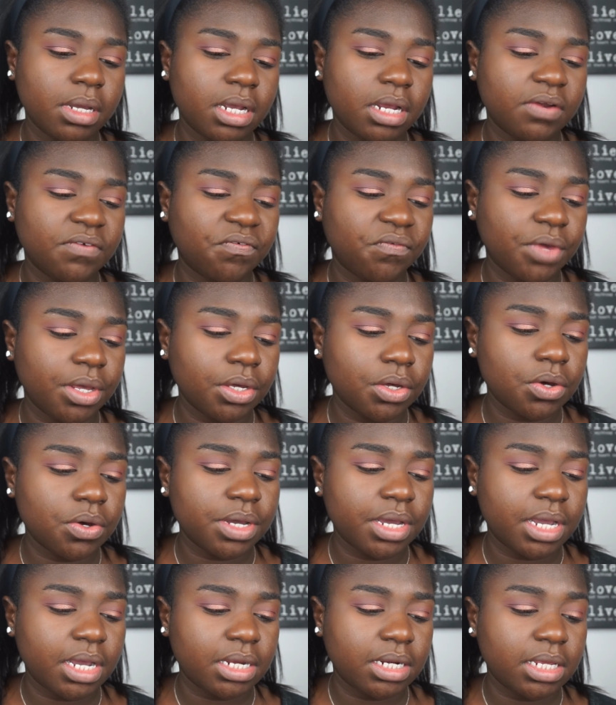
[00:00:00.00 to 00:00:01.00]
In Fuego
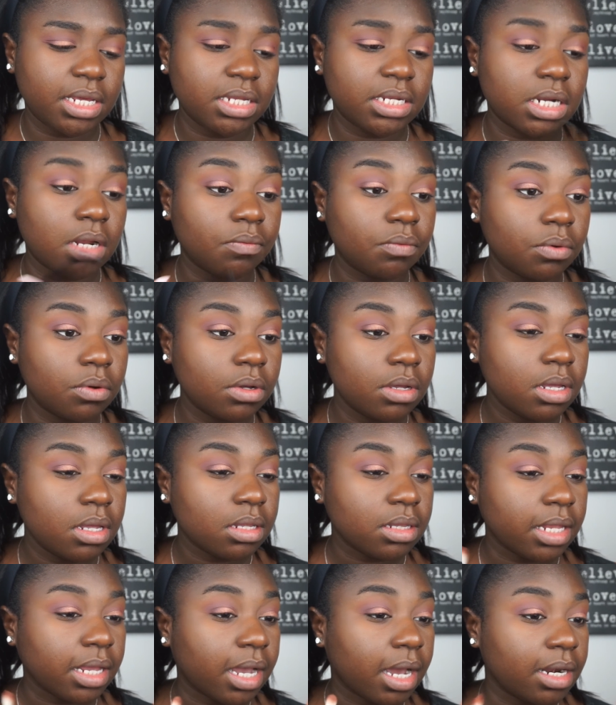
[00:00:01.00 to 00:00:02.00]
and Heat Devil,
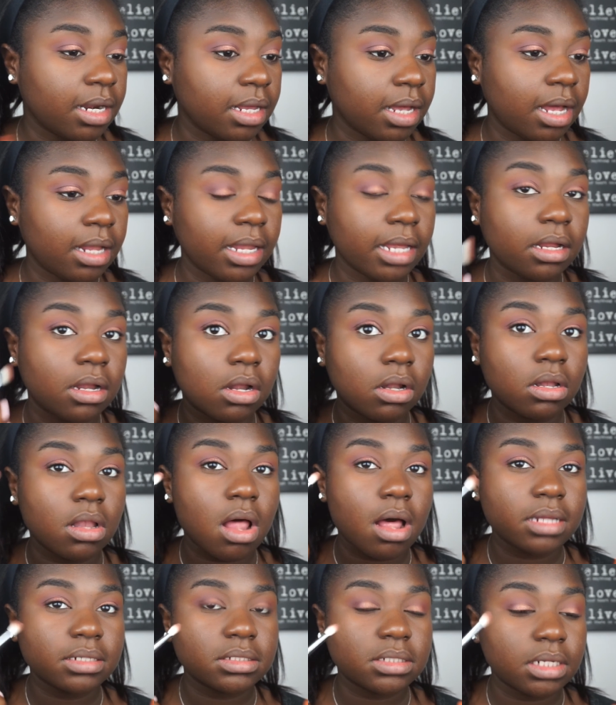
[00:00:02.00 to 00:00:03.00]
they kind of got like
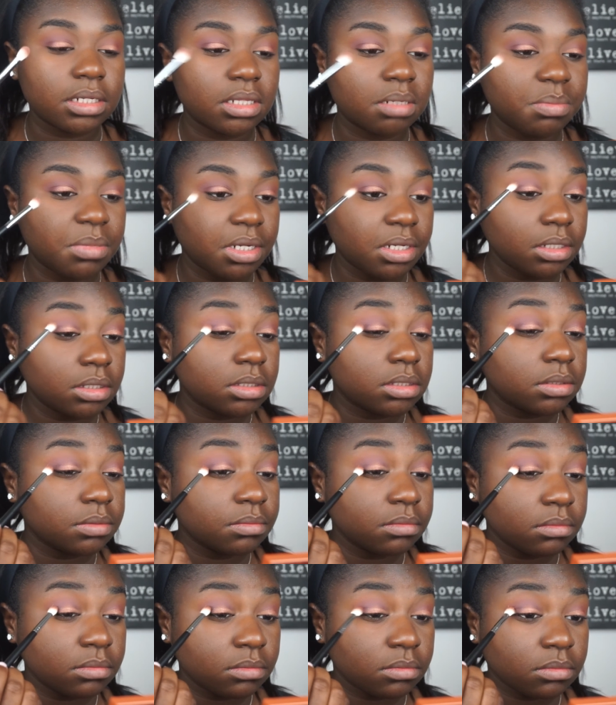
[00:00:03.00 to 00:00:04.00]
lost in the
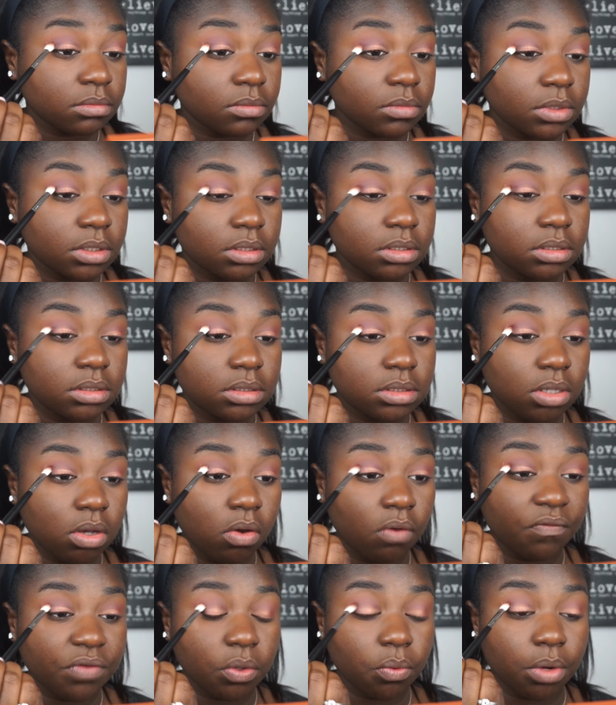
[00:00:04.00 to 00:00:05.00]
mix.
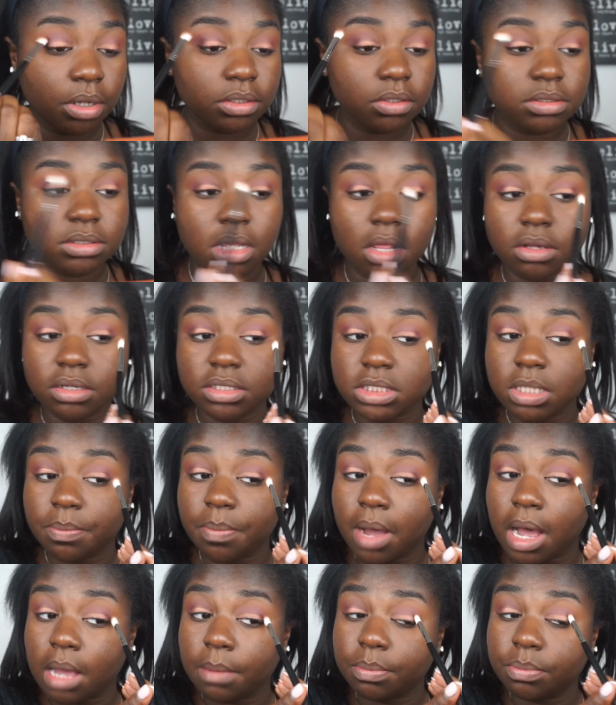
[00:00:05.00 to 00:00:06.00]
So if you want those colors to
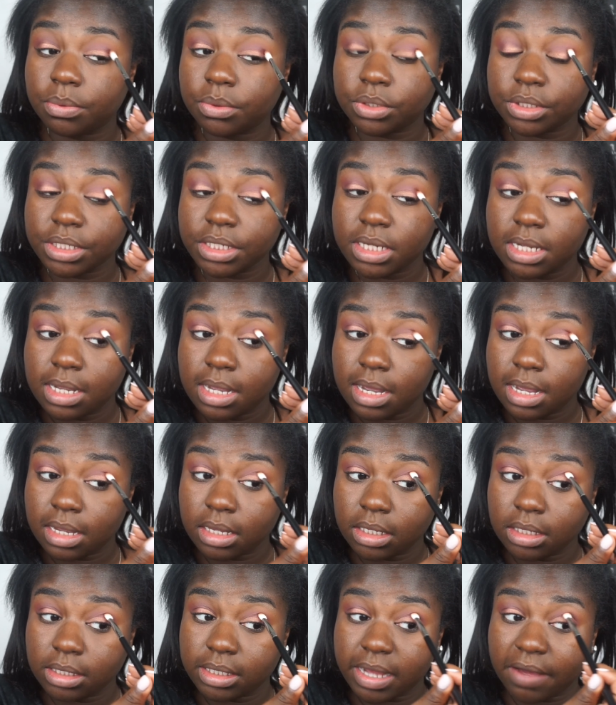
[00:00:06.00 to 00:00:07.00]
pop more,
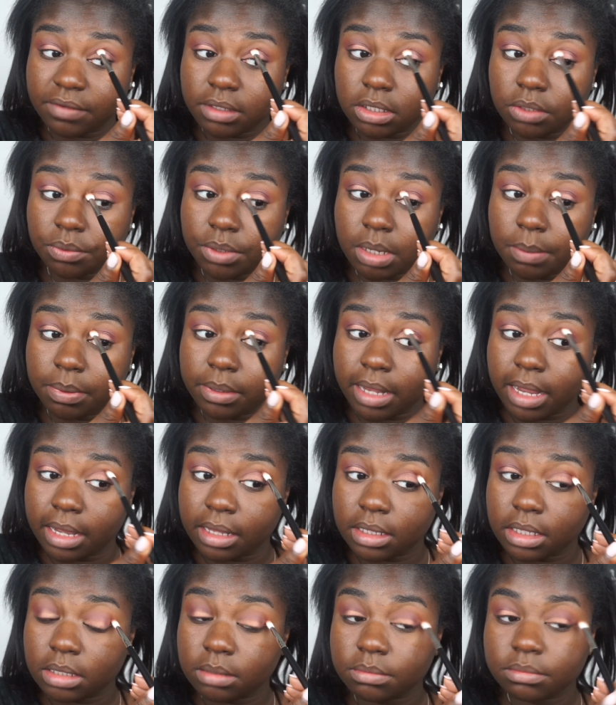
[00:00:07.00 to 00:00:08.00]
you'd have to
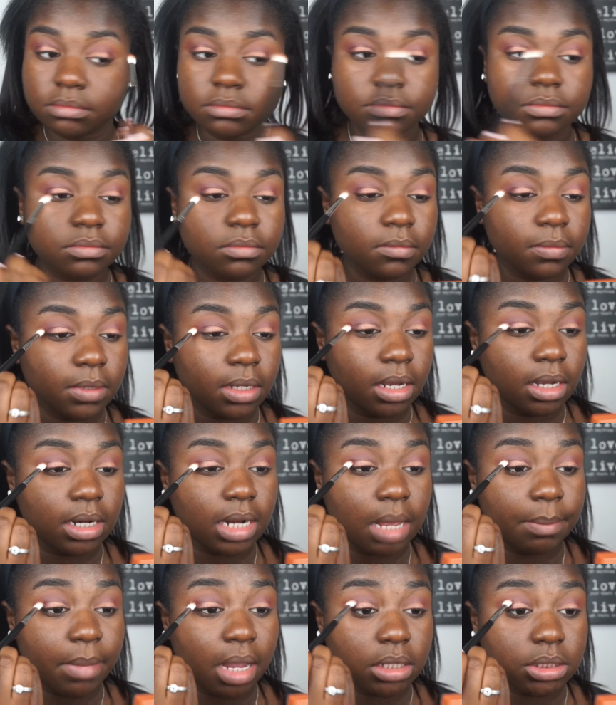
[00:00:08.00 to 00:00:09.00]
reapply them. And
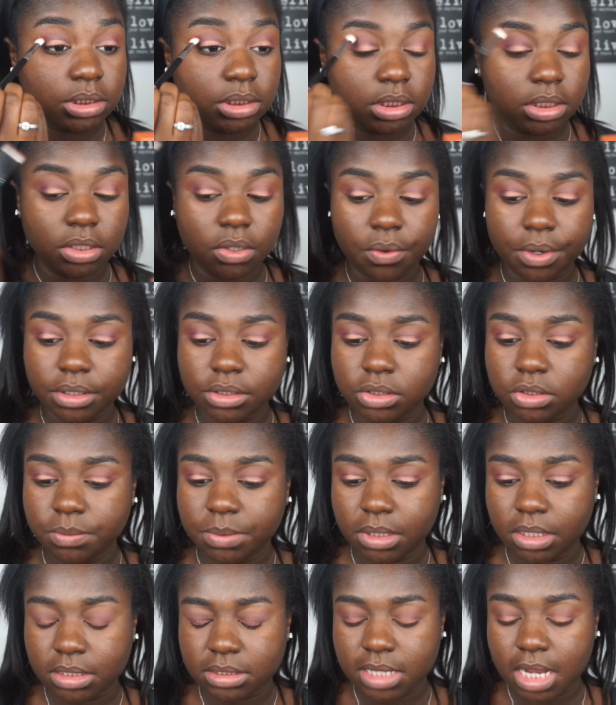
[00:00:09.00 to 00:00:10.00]
I'm actually going to,
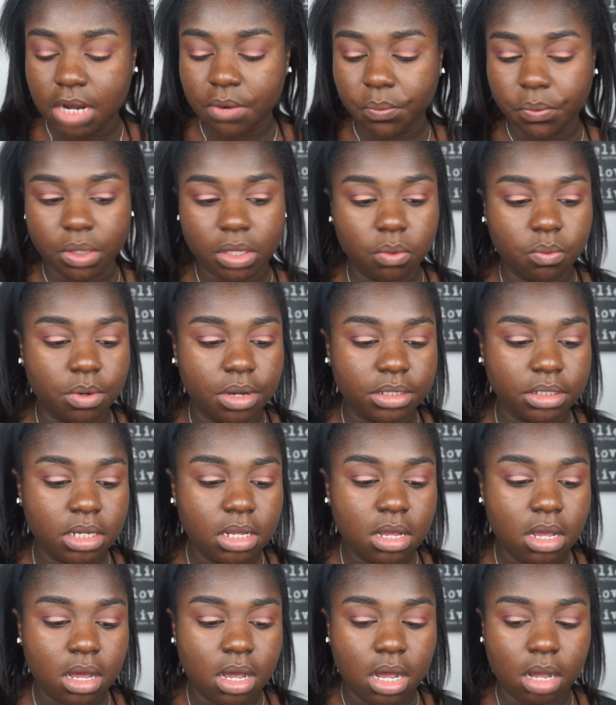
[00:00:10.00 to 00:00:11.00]
because I really want
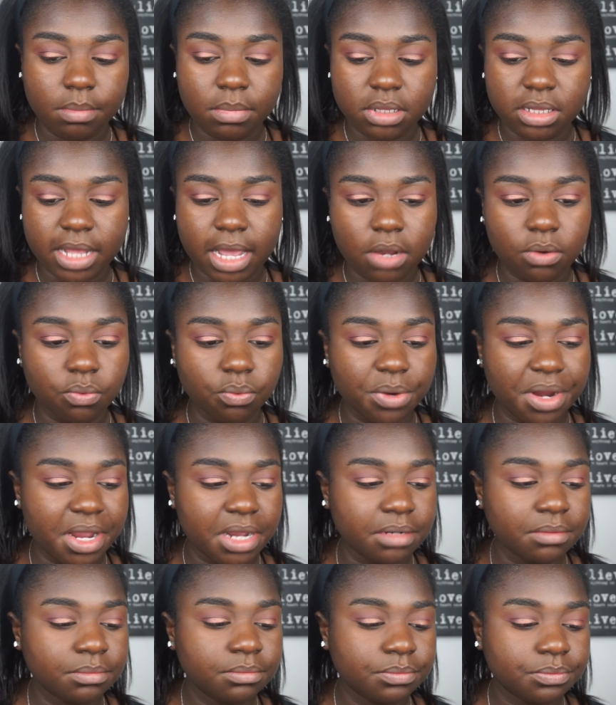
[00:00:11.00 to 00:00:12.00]
that
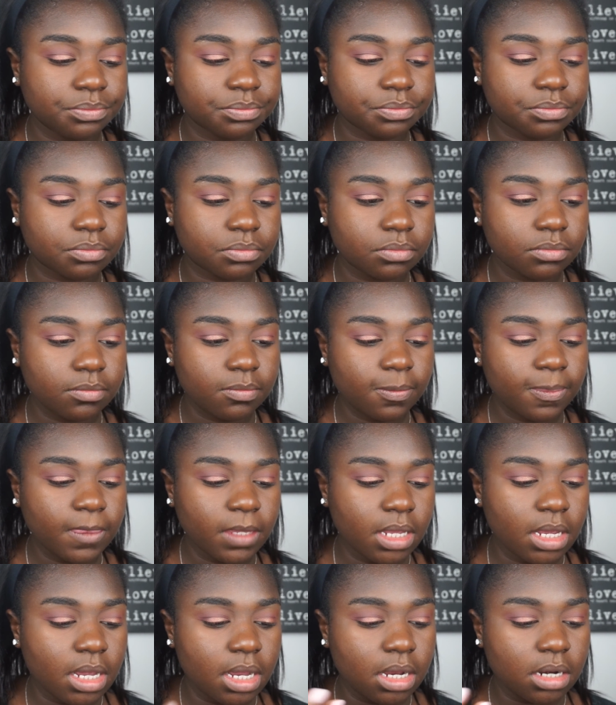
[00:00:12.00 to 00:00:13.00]
red
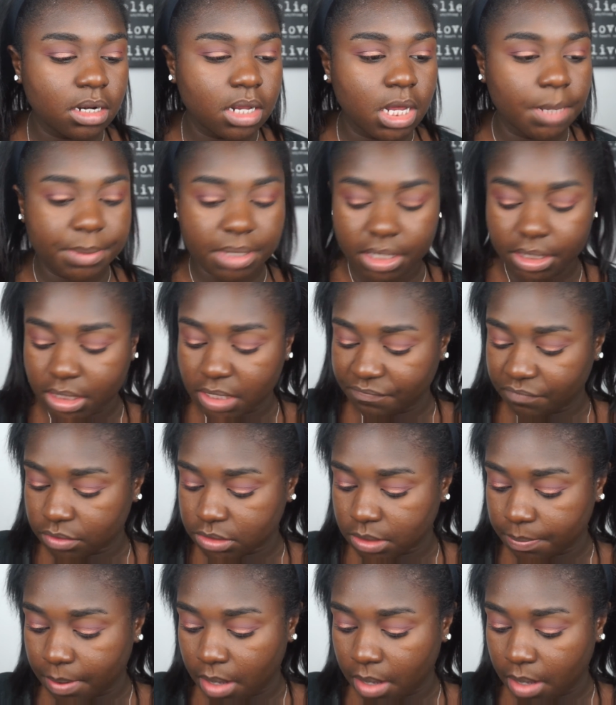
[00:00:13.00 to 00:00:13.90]
and Heat Devil to